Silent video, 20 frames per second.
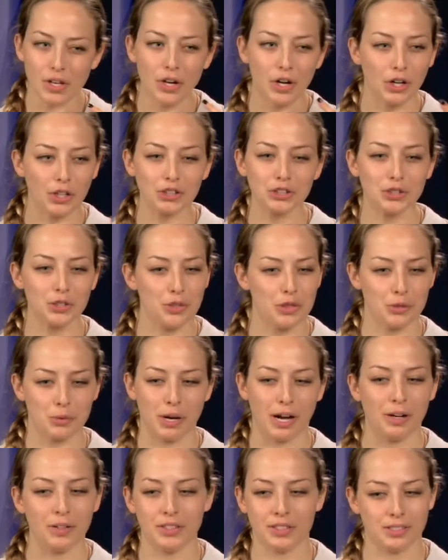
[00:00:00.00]
Also
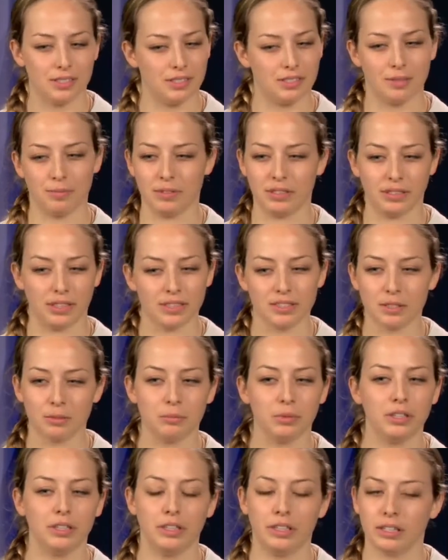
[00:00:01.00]
throughout, this is something that's
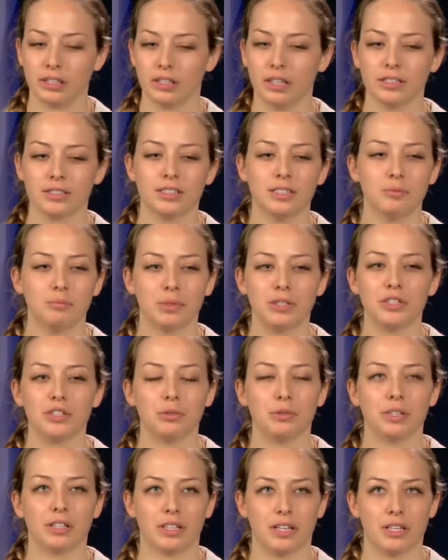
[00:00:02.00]
completely neglected, but
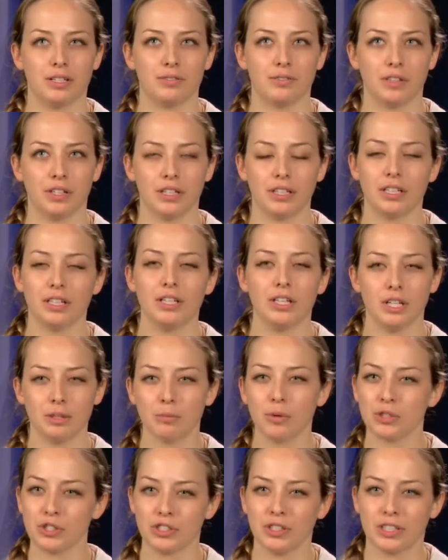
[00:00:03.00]
doing kind of like
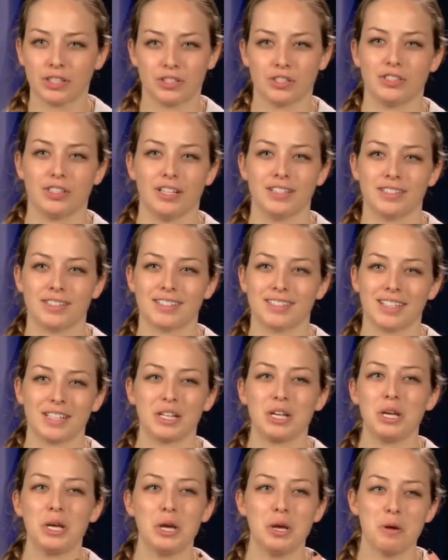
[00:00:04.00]
emotional exercises, like
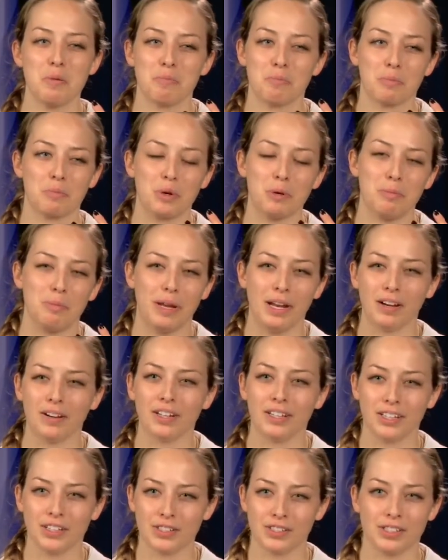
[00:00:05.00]

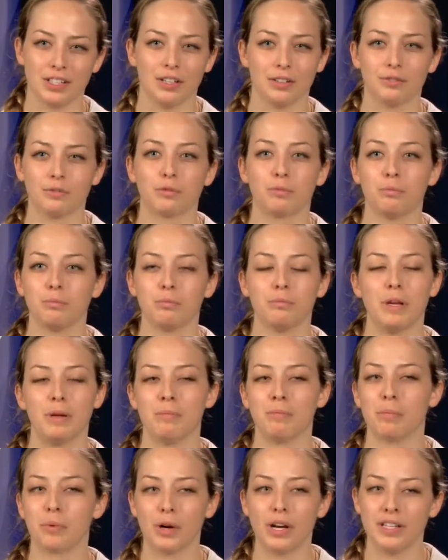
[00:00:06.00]
preparing yourself,
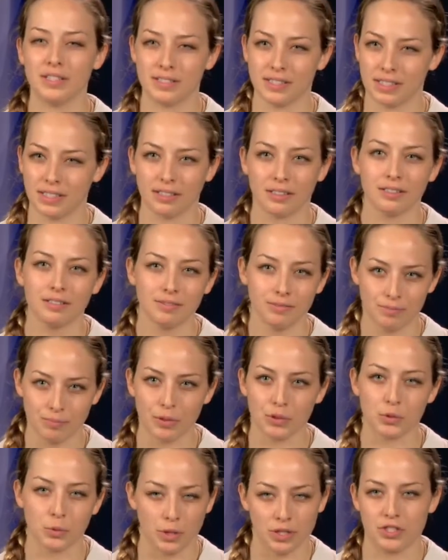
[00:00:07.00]
embracing
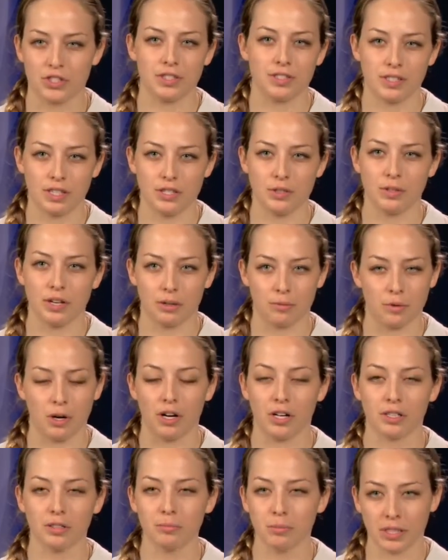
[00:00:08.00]
those questions that you get
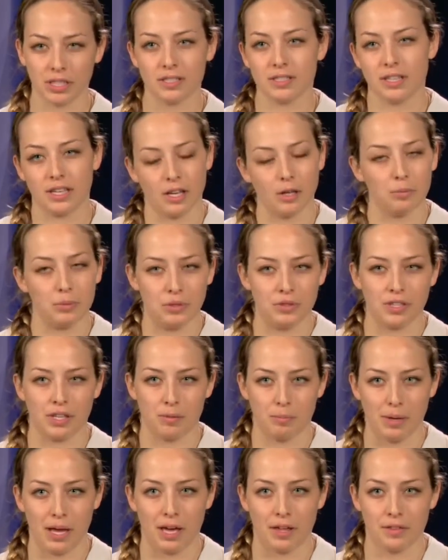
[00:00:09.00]
wrong because they help you set
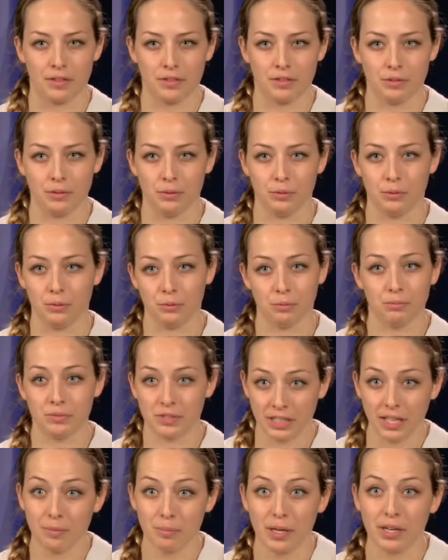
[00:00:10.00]
a path to
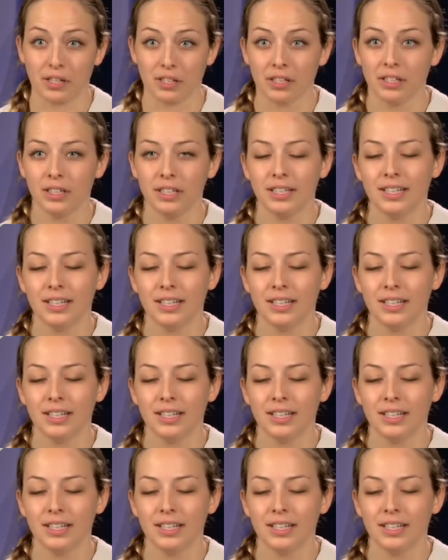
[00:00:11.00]
get better.